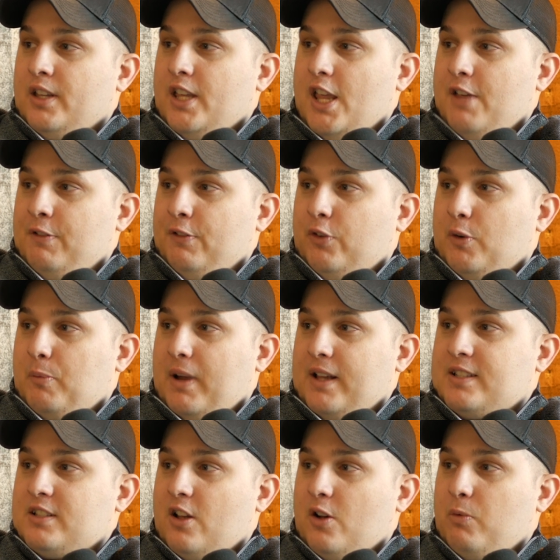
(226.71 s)
Even for
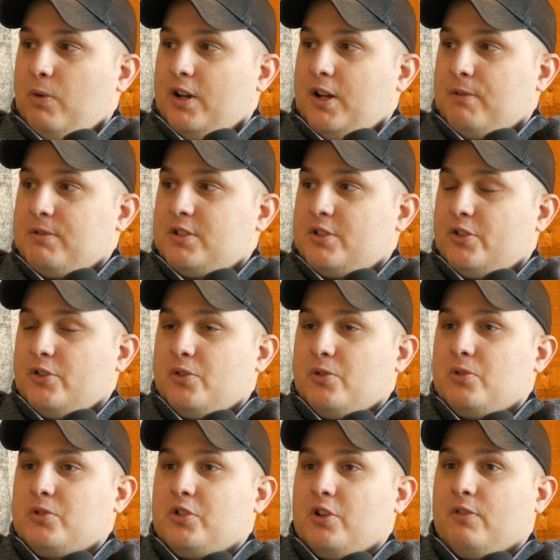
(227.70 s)
myself, when it comes
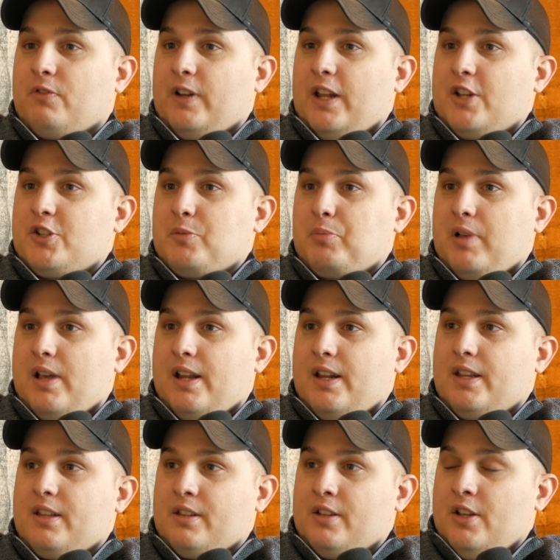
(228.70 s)
to certain financial
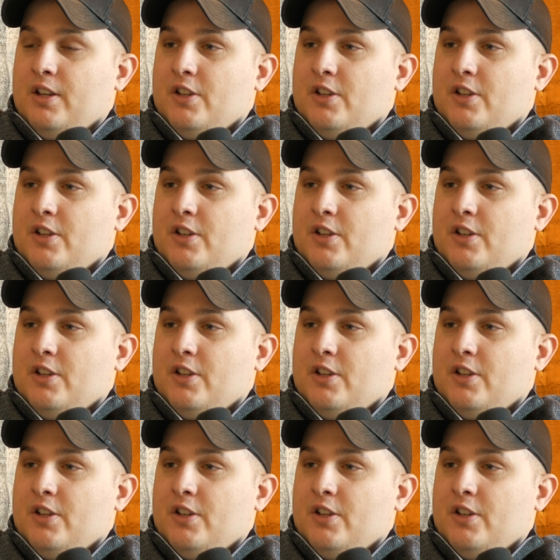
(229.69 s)
planning,